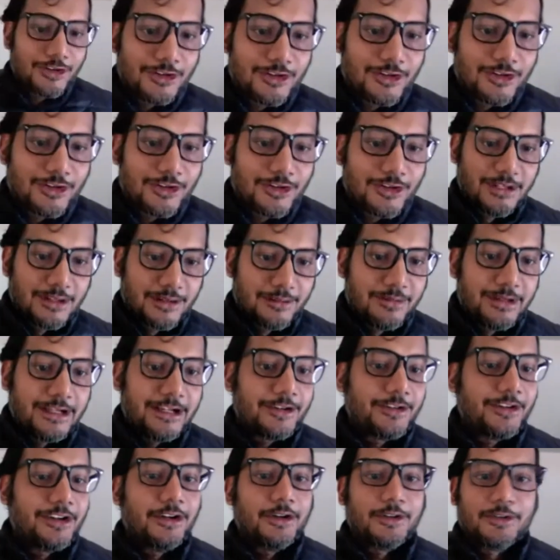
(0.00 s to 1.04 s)
are jumping in the
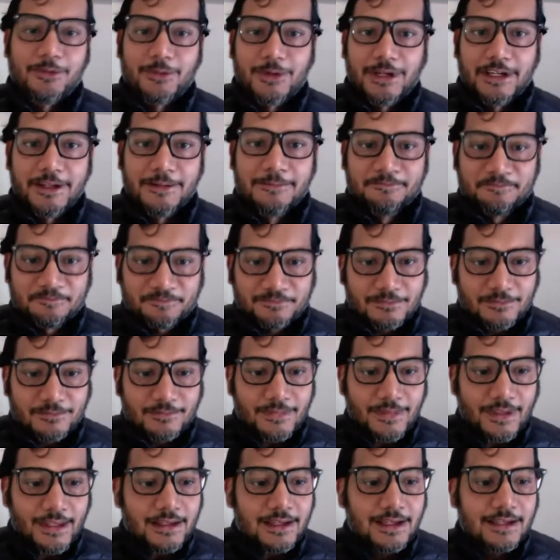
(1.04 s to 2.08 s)
background, right?
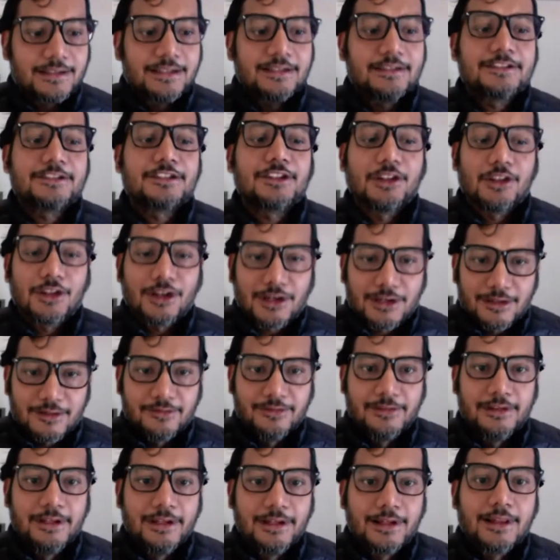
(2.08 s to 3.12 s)
I think there's a lot of
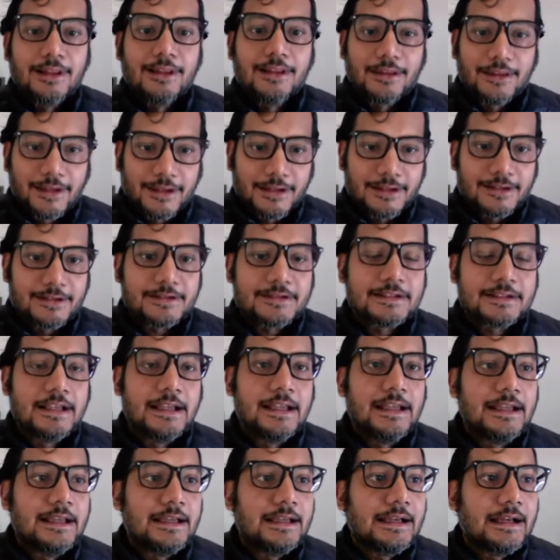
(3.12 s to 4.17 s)
little things.
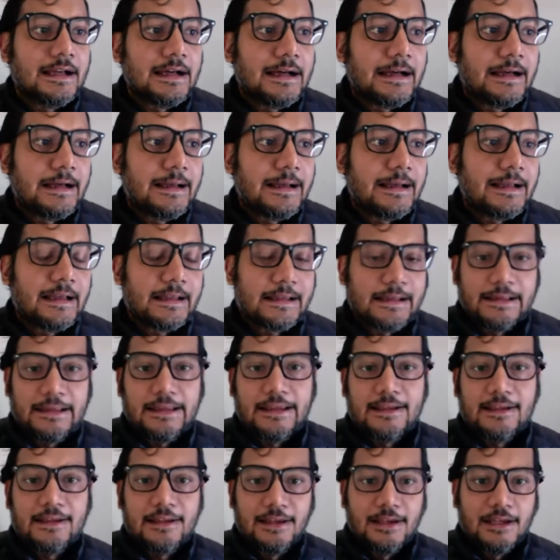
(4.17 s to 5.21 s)
And
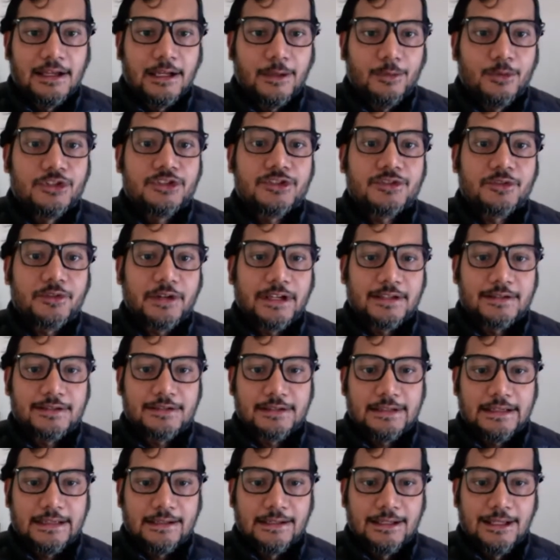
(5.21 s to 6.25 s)
again, I would stress
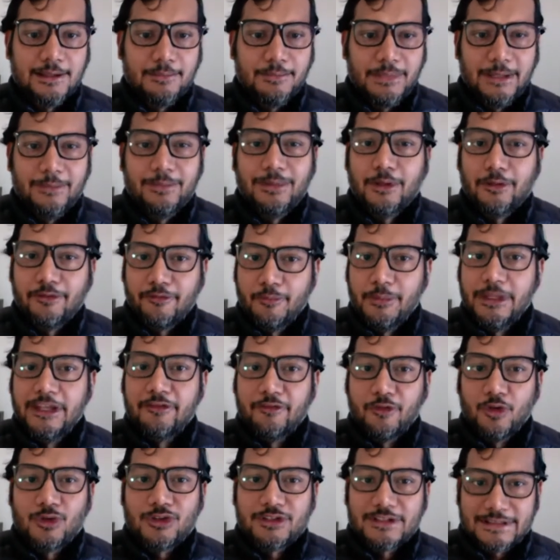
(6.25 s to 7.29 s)
that people be
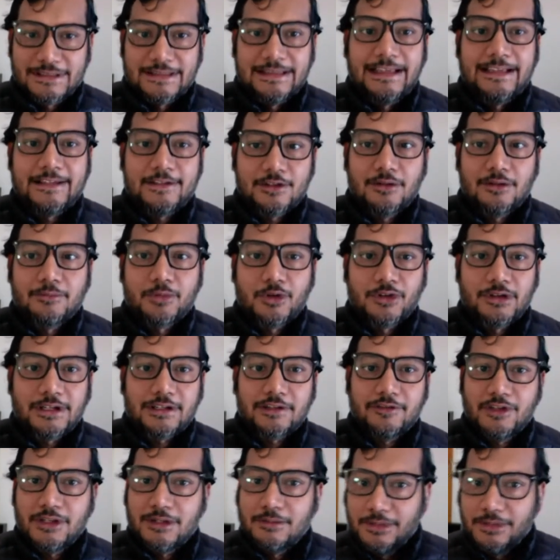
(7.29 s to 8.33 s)
focused less on
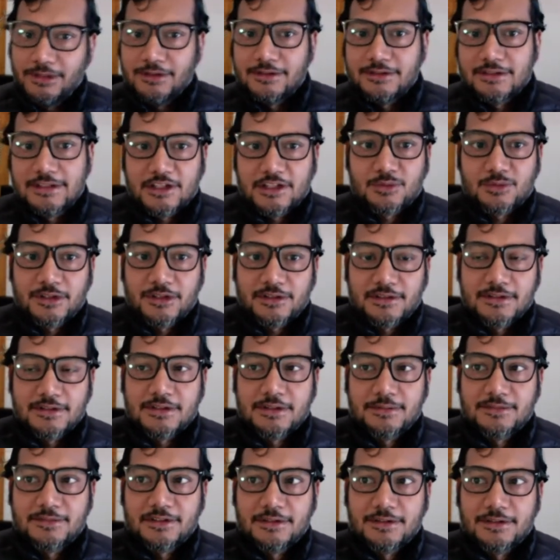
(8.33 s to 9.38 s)
productivity, because that's what
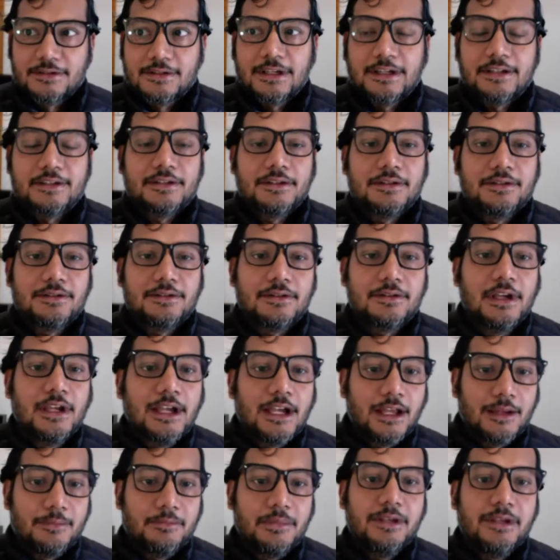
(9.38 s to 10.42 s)
systems are designed to do,
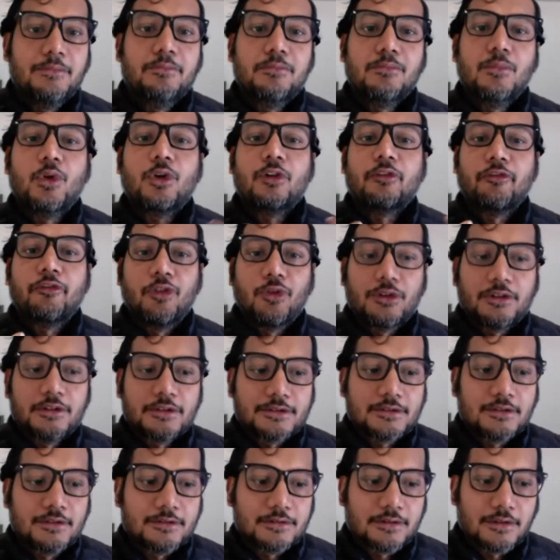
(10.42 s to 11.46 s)
and be more
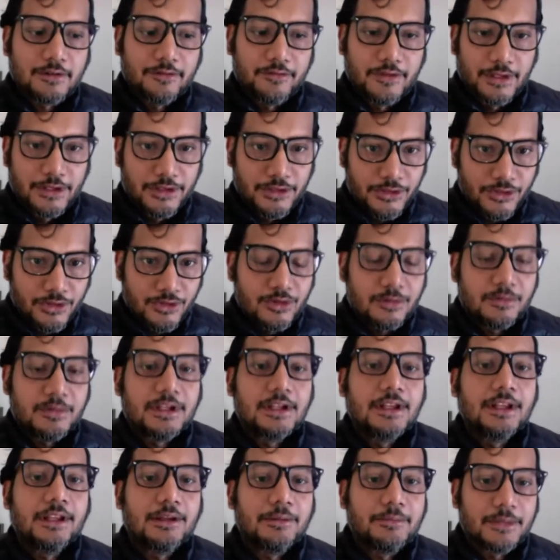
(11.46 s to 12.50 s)
focused on sort of the human
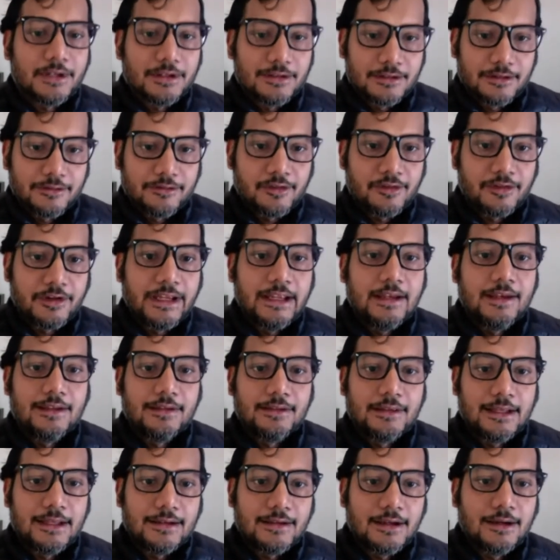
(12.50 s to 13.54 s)
element of
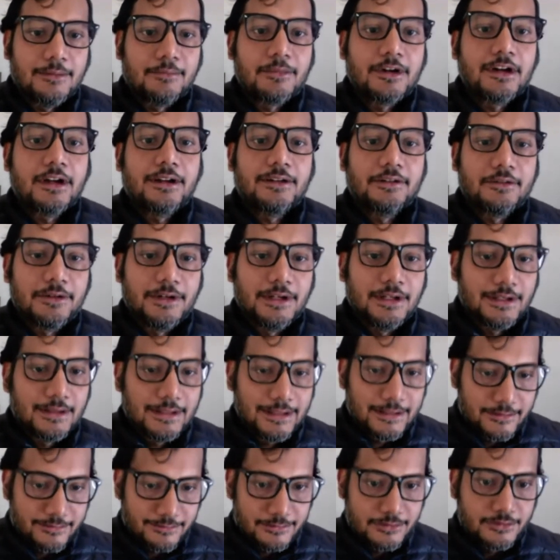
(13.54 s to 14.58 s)
creating that camaraderie and
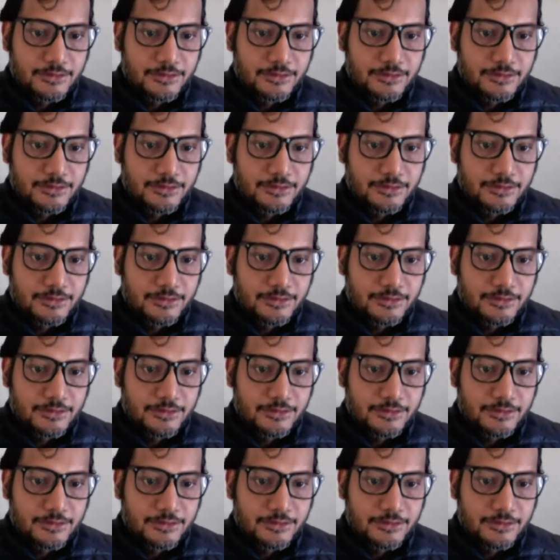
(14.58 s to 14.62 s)
that